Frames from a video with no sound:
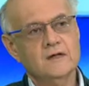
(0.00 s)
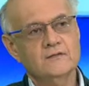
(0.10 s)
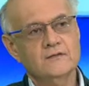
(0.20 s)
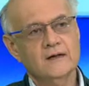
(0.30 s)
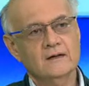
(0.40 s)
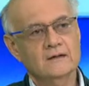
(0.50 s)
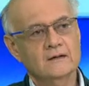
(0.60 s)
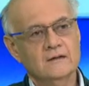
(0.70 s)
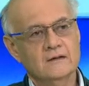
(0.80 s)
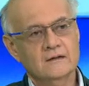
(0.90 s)
a matter of fact,
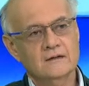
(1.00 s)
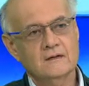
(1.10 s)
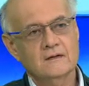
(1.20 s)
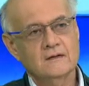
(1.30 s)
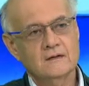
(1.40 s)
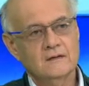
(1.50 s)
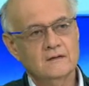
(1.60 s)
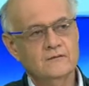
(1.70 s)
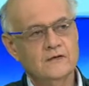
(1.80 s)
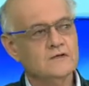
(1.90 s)

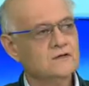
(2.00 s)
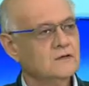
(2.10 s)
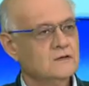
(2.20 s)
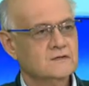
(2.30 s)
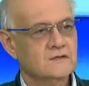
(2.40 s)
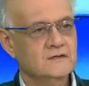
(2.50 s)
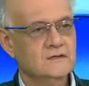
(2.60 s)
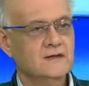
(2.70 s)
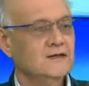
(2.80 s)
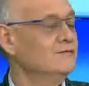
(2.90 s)
the vision
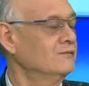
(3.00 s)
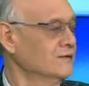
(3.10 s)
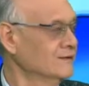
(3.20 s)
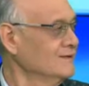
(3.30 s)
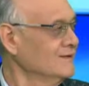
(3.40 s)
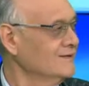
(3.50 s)
is a given.